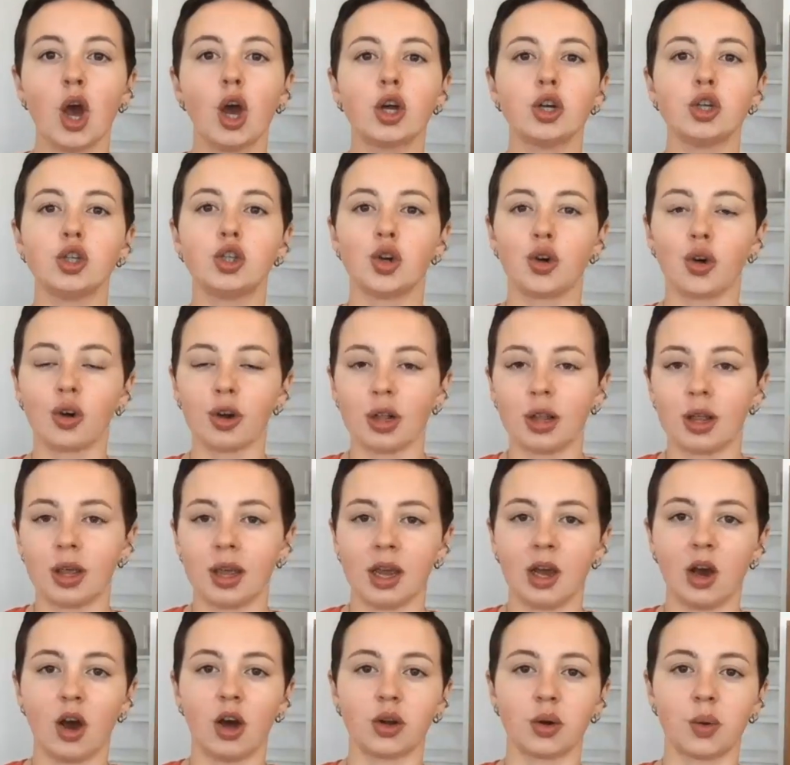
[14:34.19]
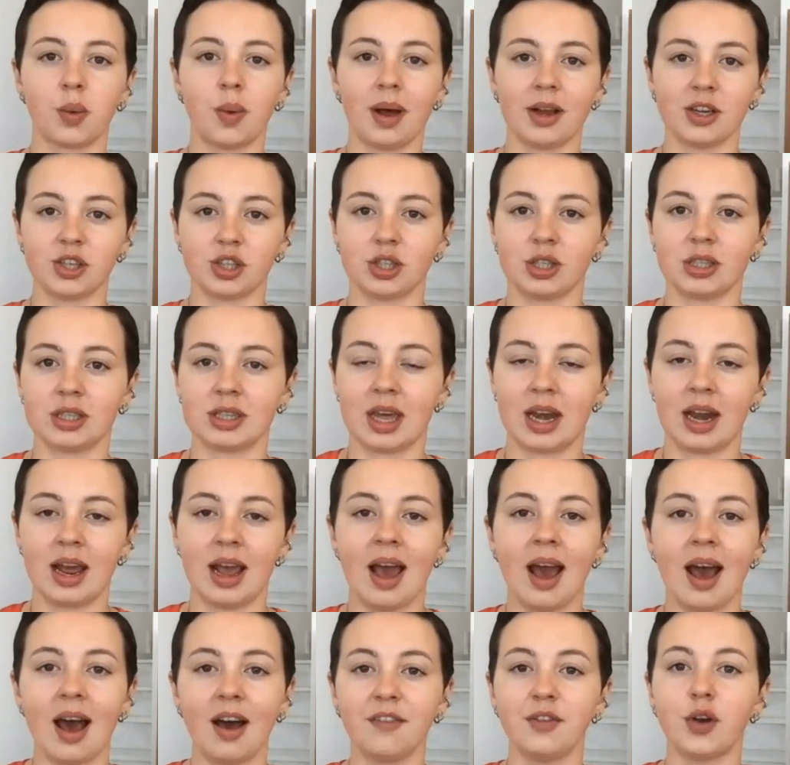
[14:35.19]
journaling on questions that I
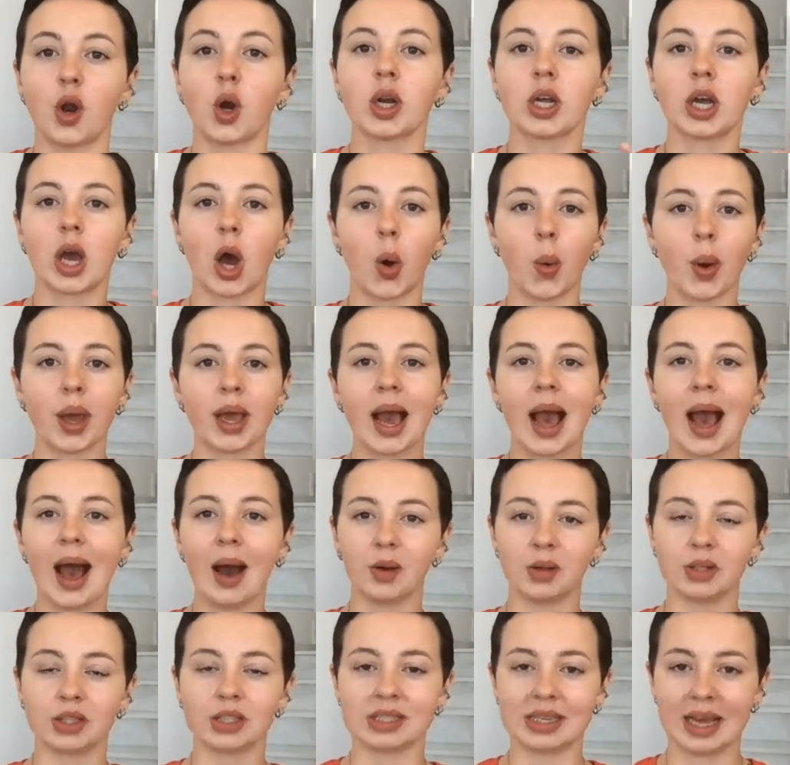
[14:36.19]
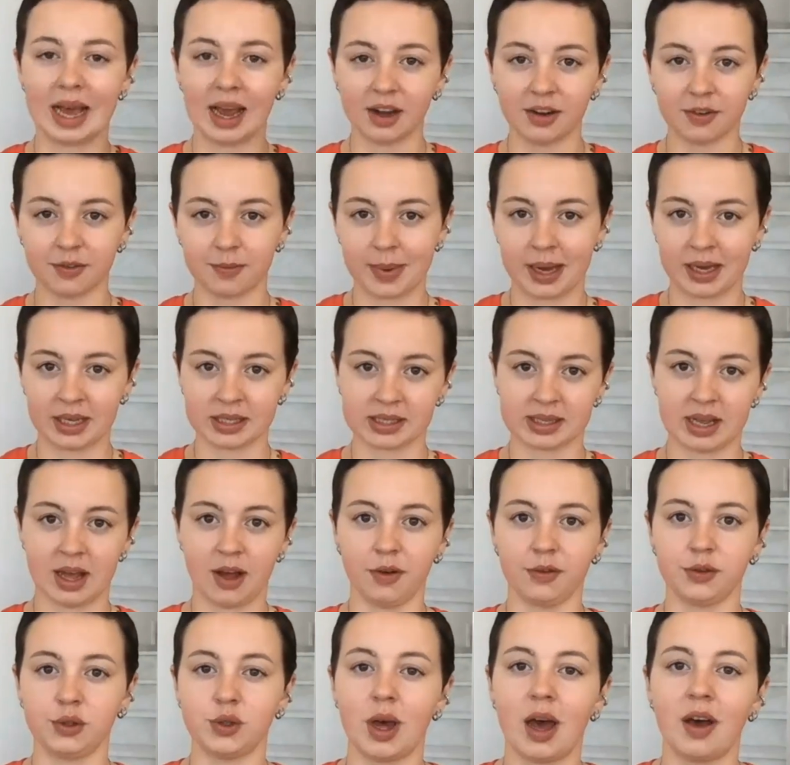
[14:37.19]
have, not going outside of
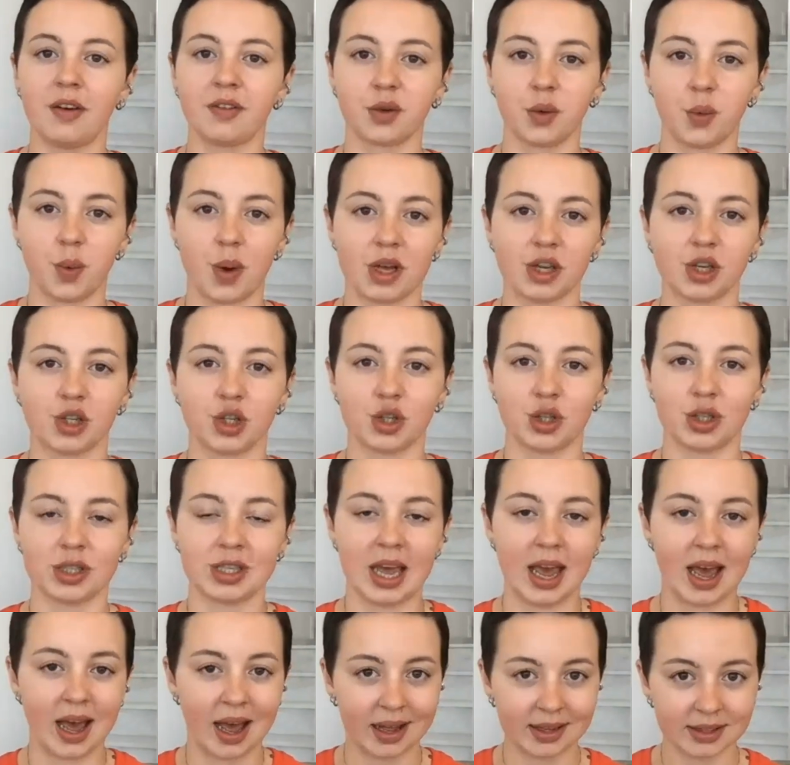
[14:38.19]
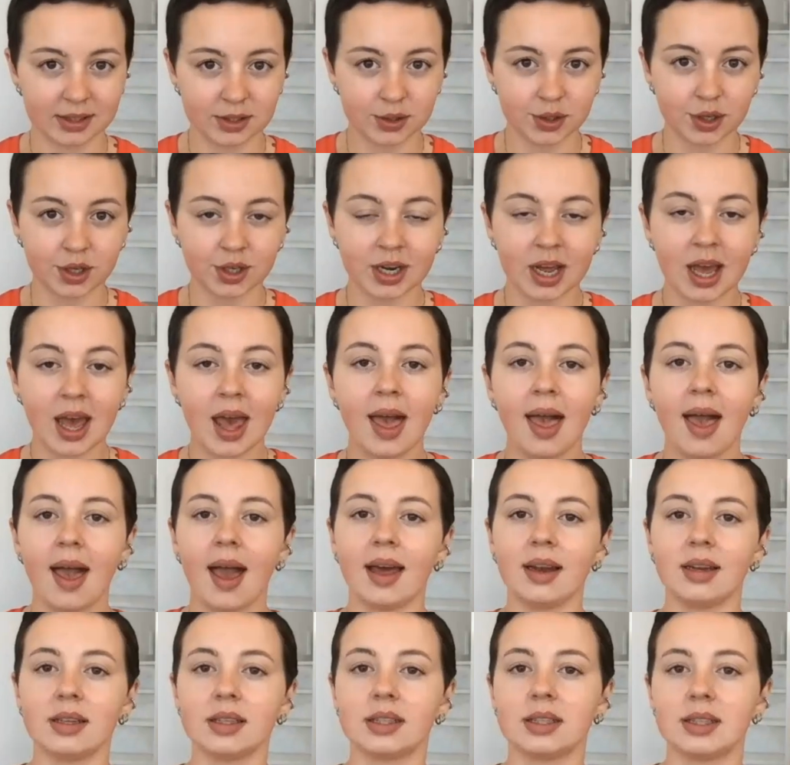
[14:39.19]
myself to have questions answered,
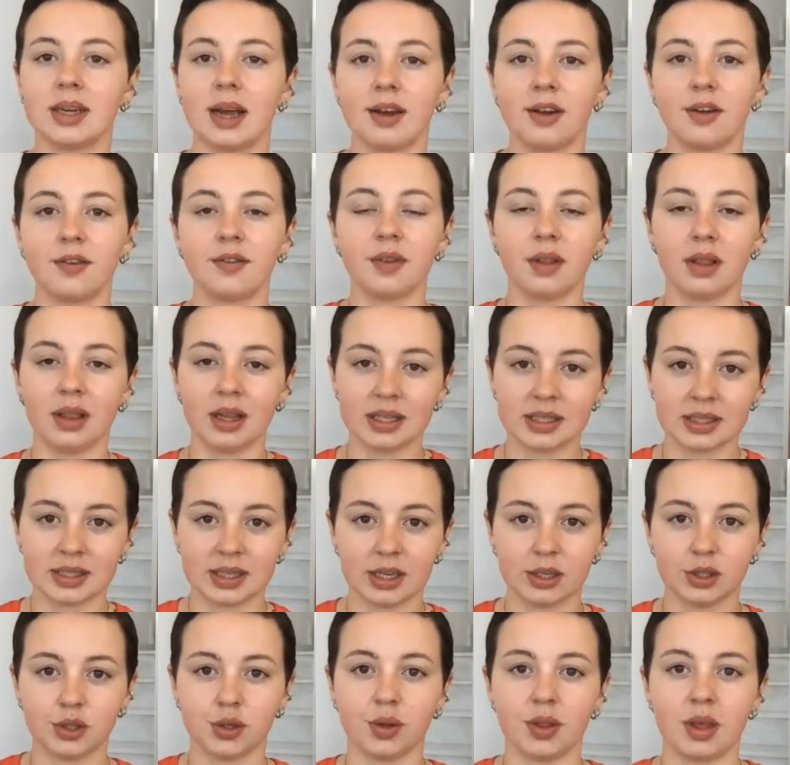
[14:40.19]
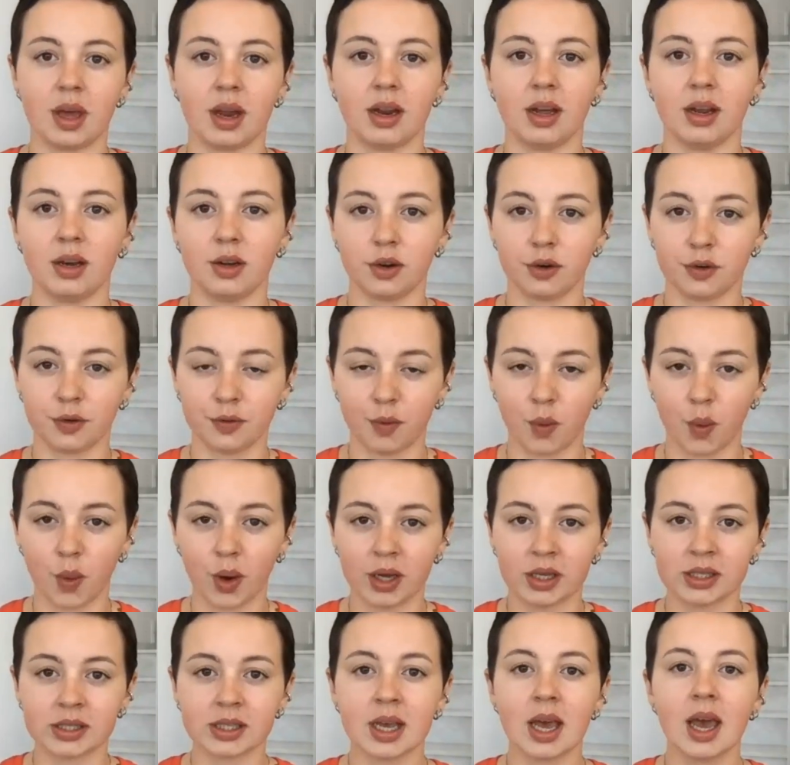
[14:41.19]
and instead of listening to that inner
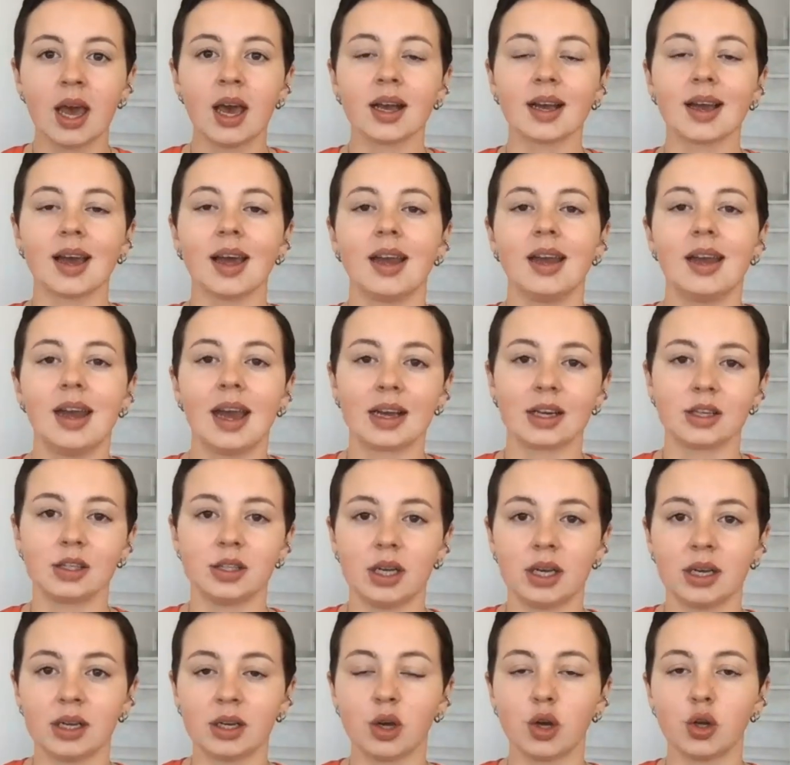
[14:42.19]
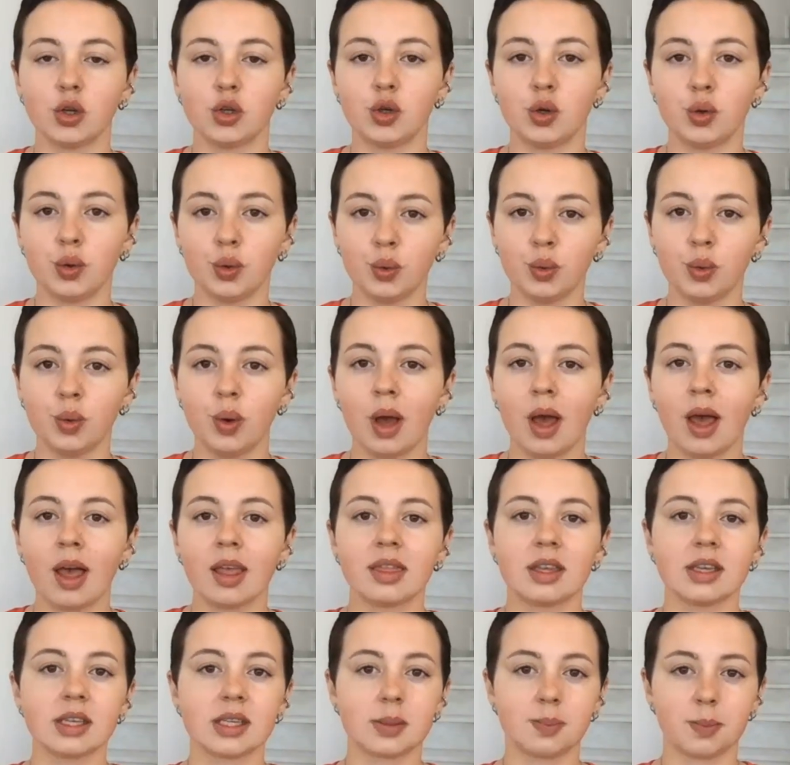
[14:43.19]
voice, connecting to
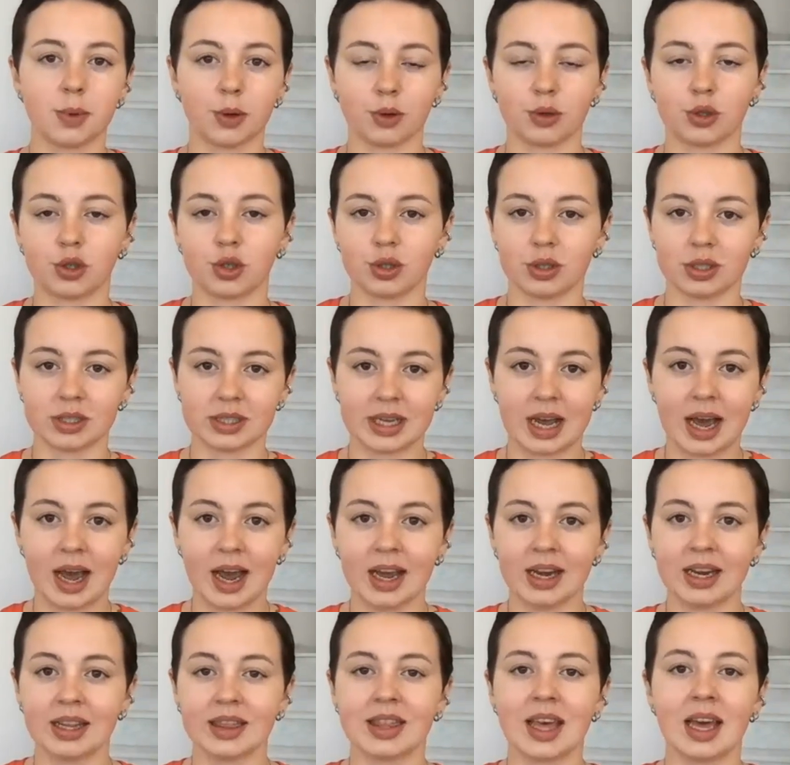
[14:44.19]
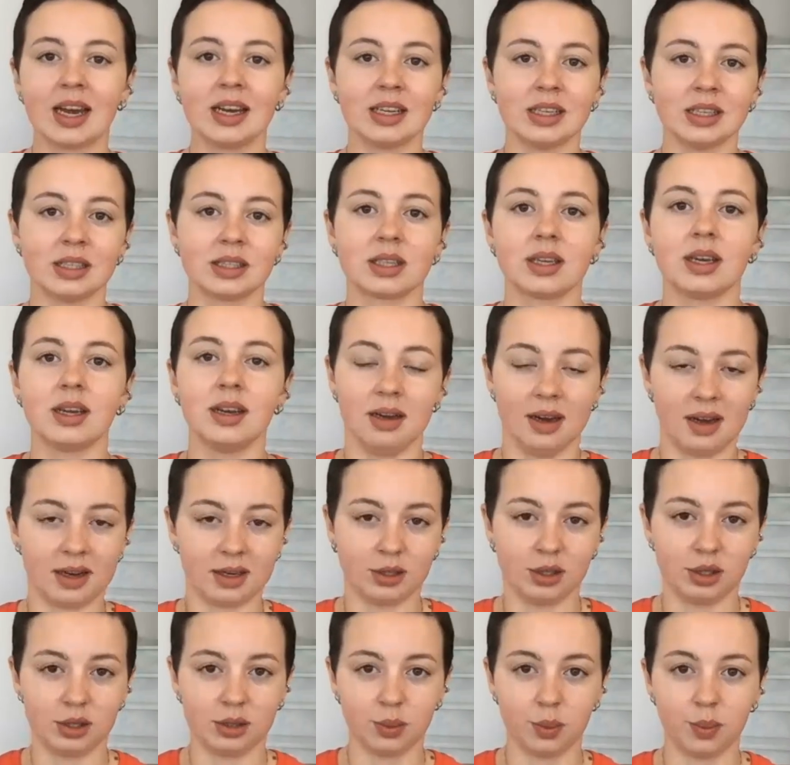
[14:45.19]
the spiritual side that is
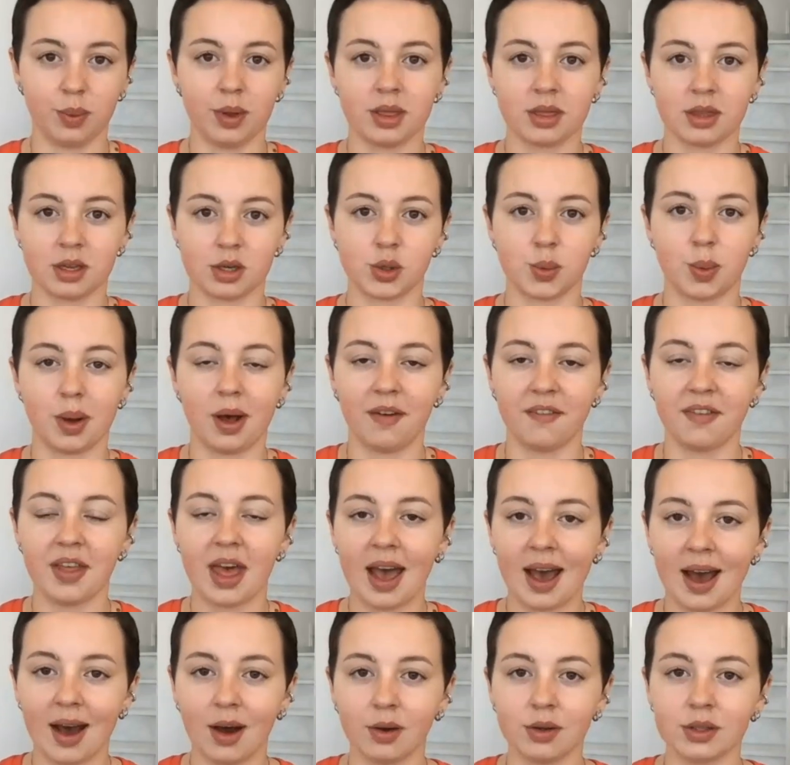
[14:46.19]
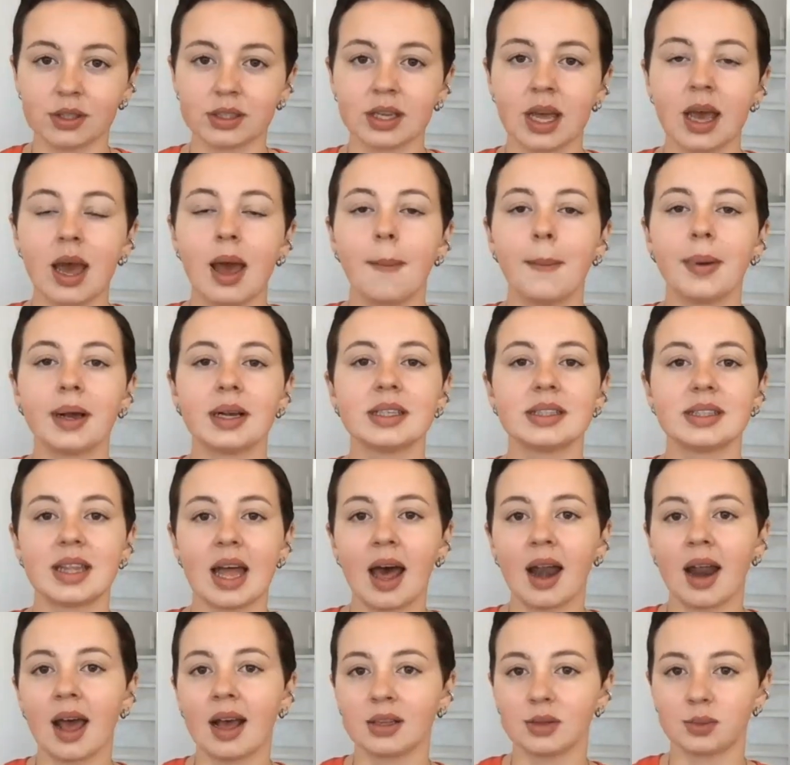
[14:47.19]
connected with the 12th house, because
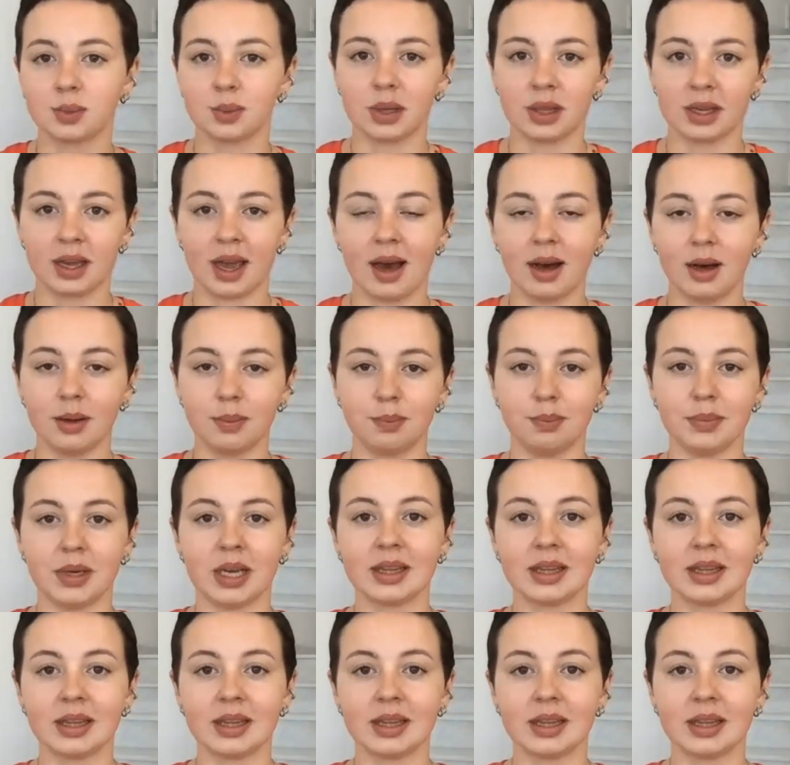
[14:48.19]
that has really helped me.